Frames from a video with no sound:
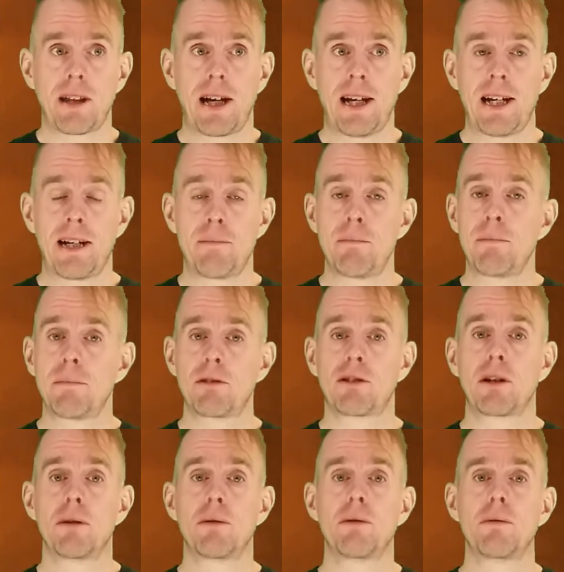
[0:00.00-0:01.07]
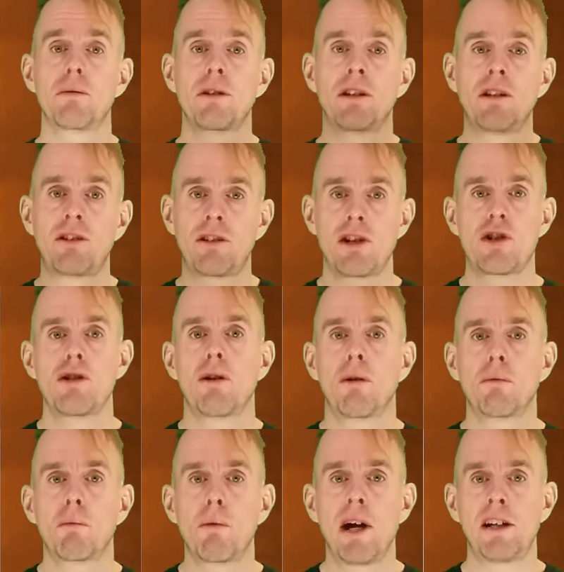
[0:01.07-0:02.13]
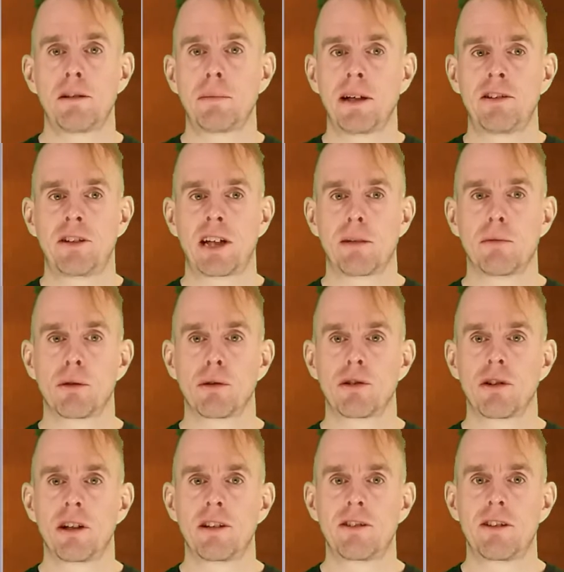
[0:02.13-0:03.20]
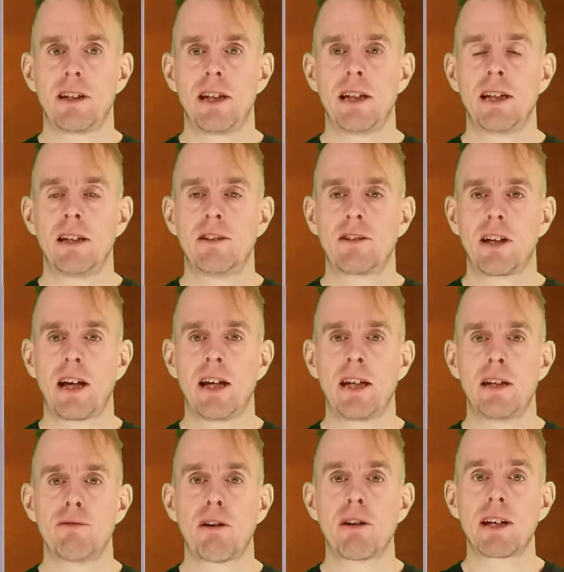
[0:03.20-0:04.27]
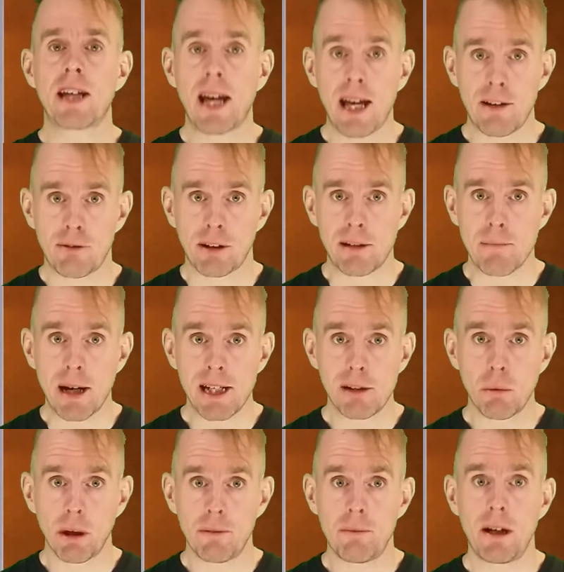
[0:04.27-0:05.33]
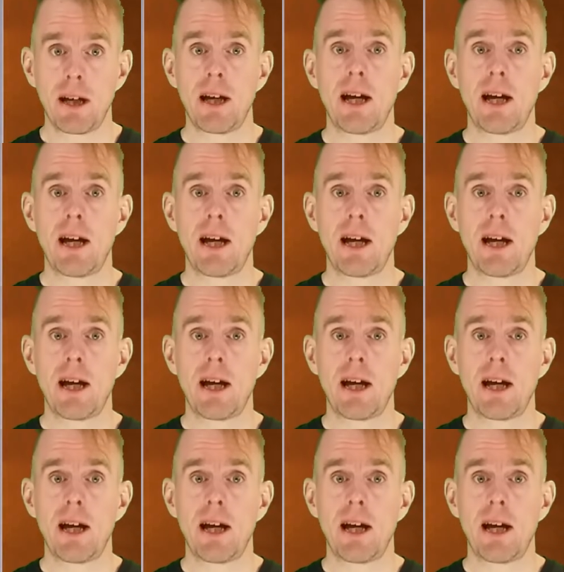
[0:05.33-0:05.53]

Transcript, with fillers: um, so the decision on where to place a chemical site is a very carefully made one,